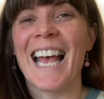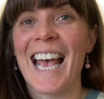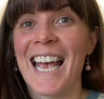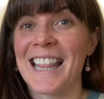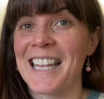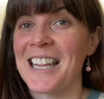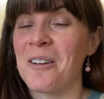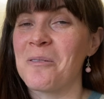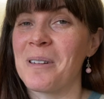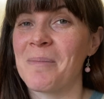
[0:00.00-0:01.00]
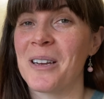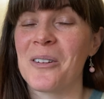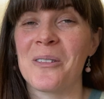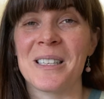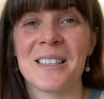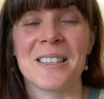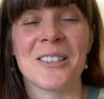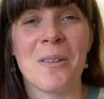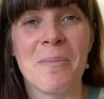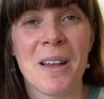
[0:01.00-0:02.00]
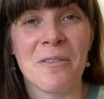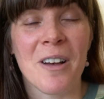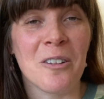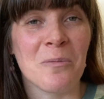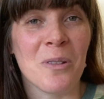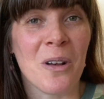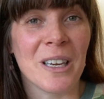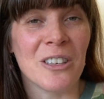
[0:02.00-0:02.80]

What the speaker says: And then that will be my goal, is to sew up that final block